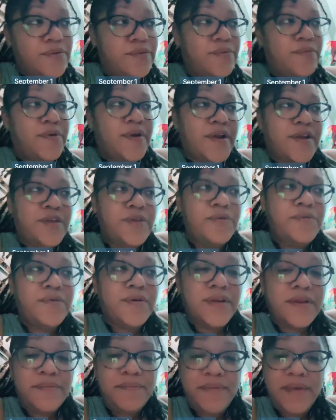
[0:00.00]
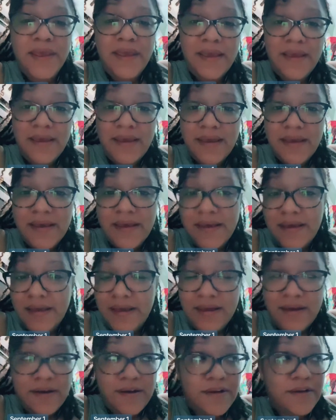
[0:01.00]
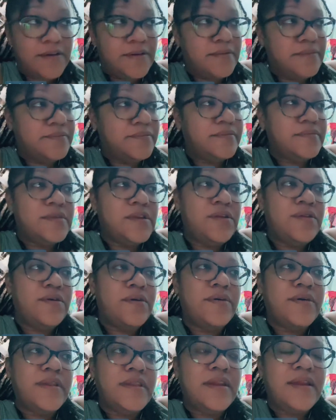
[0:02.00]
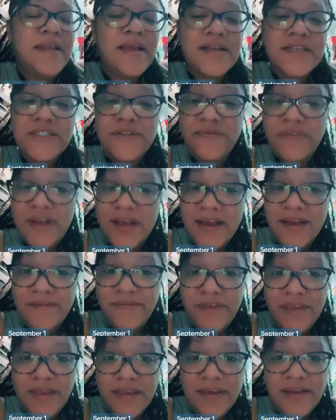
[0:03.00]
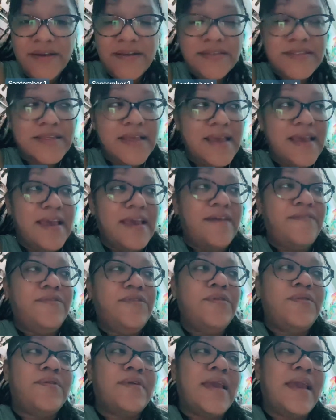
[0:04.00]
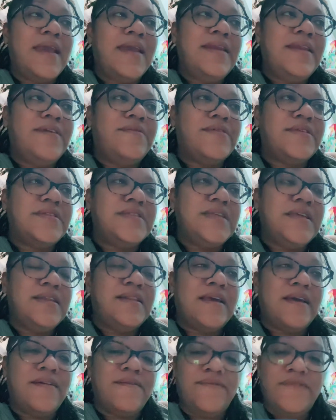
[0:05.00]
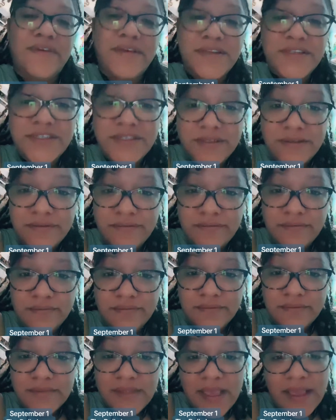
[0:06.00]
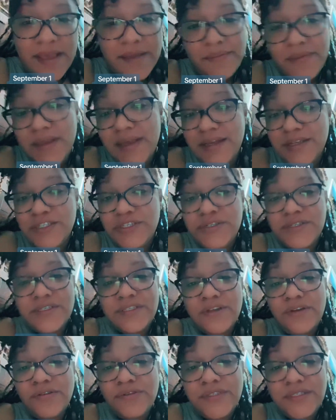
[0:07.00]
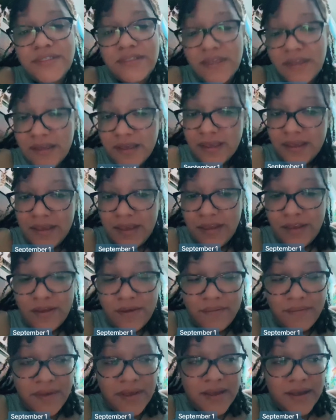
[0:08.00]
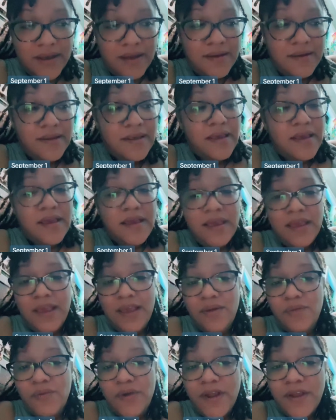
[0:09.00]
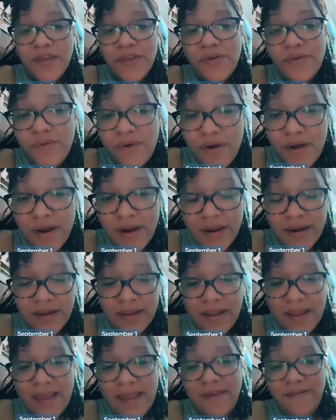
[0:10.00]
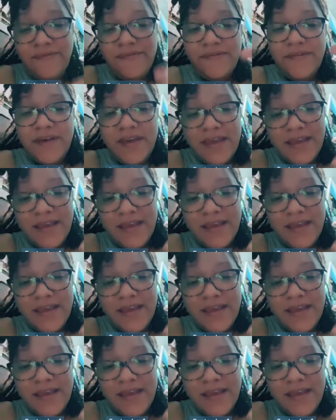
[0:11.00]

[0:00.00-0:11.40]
where you want to be, um, you know, in the next five years, if you can't even see that vision because you're so stuck in your mind and where you are in life,